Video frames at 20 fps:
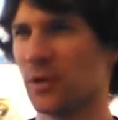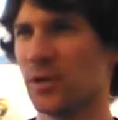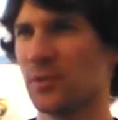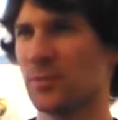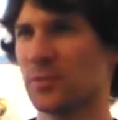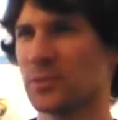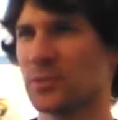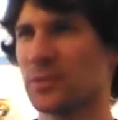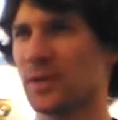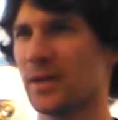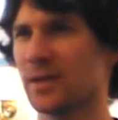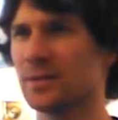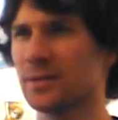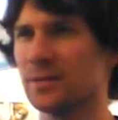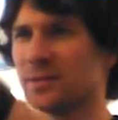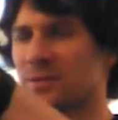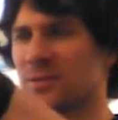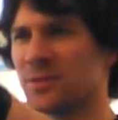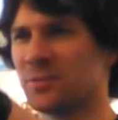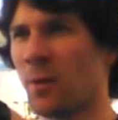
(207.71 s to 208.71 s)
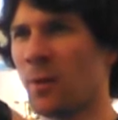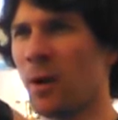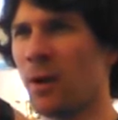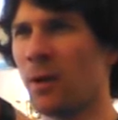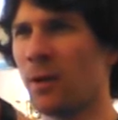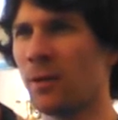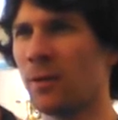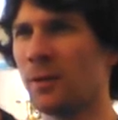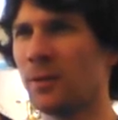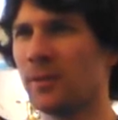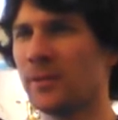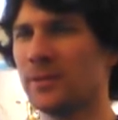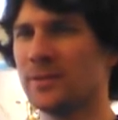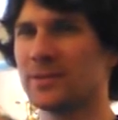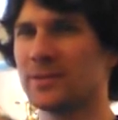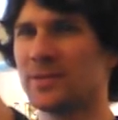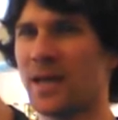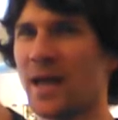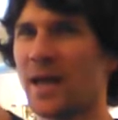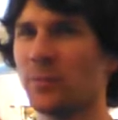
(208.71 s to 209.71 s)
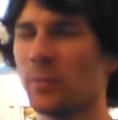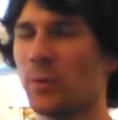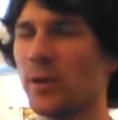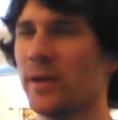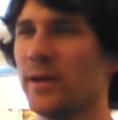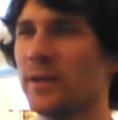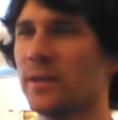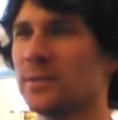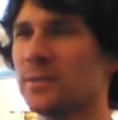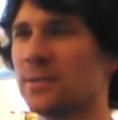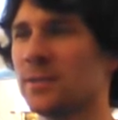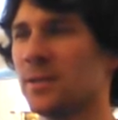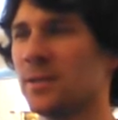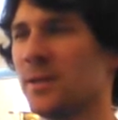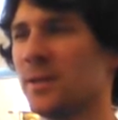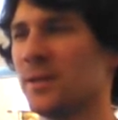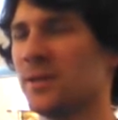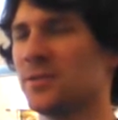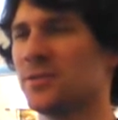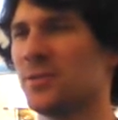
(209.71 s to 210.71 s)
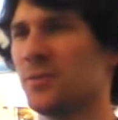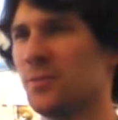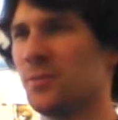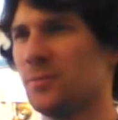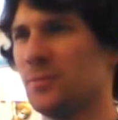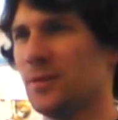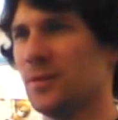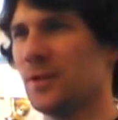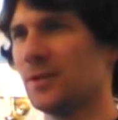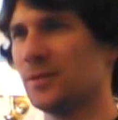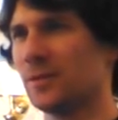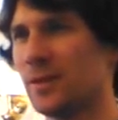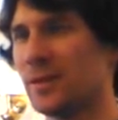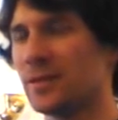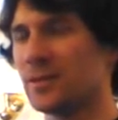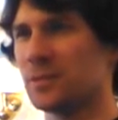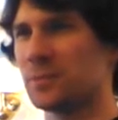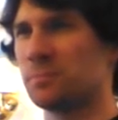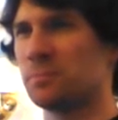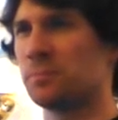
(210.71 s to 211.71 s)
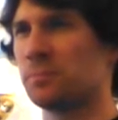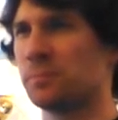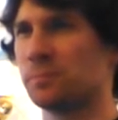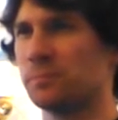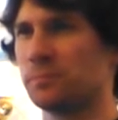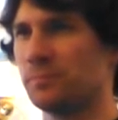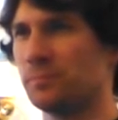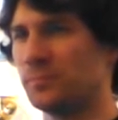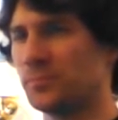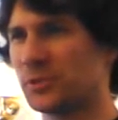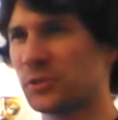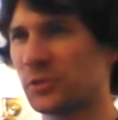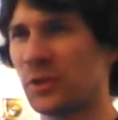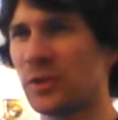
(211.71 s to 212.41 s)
The screen was like small and sideways, so you had less